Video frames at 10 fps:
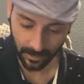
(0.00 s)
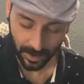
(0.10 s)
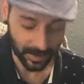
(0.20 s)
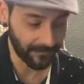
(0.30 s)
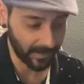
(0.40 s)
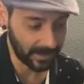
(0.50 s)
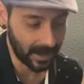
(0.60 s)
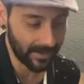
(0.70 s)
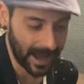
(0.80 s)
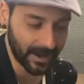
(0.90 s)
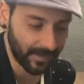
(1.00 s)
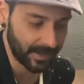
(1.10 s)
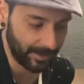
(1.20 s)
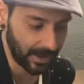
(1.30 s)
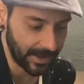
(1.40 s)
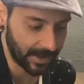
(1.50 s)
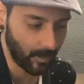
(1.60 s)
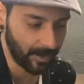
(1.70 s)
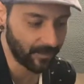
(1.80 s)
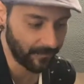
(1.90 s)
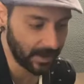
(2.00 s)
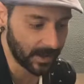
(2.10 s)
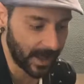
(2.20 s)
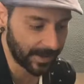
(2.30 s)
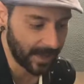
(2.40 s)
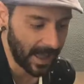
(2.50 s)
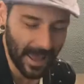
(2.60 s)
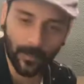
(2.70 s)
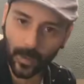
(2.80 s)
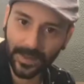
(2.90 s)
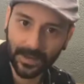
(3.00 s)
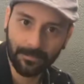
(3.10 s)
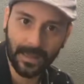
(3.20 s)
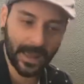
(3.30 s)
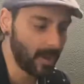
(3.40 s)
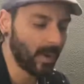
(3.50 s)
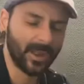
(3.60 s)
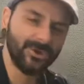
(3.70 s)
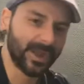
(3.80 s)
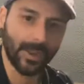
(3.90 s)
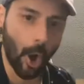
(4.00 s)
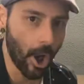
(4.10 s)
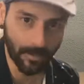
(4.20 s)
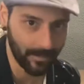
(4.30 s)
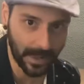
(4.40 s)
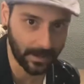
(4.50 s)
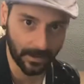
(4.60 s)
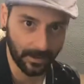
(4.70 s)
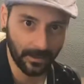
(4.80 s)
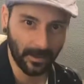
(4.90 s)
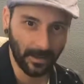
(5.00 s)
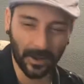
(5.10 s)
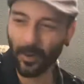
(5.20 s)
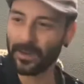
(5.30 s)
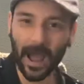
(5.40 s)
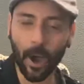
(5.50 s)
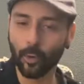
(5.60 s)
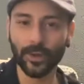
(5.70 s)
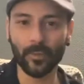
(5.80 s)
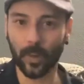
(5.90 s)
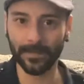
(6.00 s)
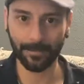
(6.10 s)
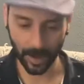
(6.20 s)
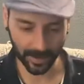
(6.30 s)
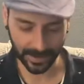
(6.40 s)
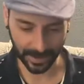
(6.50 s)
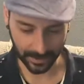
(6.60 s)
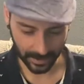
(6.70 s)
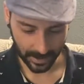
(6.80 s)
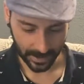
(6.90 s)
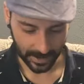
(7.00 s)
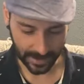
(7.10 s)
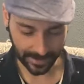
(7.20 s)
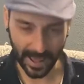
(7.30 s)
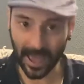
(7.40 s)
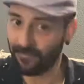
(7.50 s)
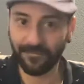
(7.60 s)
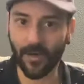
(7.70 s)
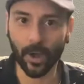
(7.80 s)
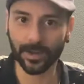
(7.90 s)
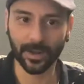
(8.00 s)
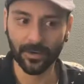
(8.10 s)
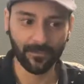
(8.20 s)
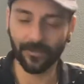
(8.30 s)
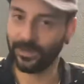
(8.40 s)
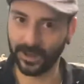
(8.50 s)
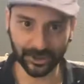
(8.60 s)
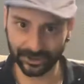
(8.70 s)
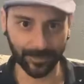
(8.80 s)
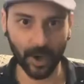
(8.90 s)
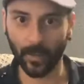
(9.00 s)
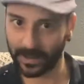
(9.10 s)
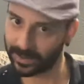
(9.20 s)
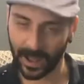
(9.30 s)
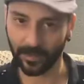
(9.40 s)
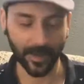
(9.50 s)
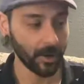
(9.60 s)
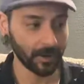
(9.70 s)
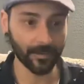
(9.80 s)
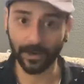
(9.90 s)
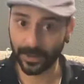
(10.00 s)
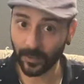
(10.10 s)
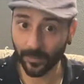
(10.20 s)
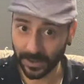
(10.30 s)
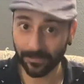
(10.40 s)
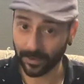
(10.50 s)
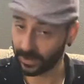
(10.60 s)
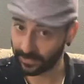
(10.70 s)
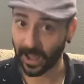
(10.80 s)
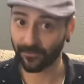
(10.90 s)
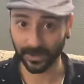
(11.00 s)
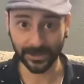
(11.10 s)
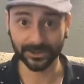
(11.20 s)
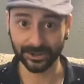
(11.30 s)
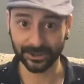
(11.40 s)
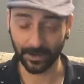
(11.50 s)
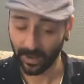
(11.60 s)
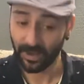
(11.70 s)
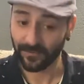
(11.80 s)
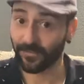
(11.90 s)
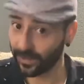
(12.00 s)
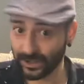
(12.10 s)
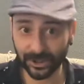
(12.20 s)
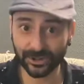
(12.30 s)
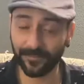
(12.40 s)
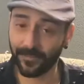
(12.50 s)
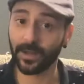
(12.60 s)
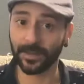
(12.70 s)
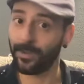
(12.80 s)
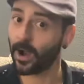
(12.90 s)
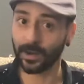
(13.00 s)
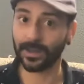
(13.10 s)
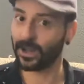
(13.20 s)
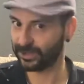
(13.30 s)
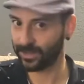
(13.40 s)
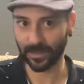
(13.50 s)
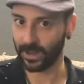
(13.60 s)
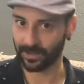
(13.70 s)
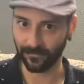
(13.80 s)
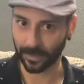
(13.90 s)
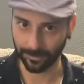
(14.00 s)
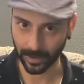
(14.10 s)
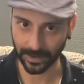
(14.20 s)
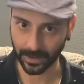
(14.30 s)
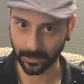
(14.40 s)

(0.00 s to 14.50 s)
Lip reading: You're finally coming out of this place where you realize it wasn't me. It wasn't just all me. You know, not only one person is at fault for a relationship going south. There are two people in that relationship. If a relationship falls apart, it's not just because of one person.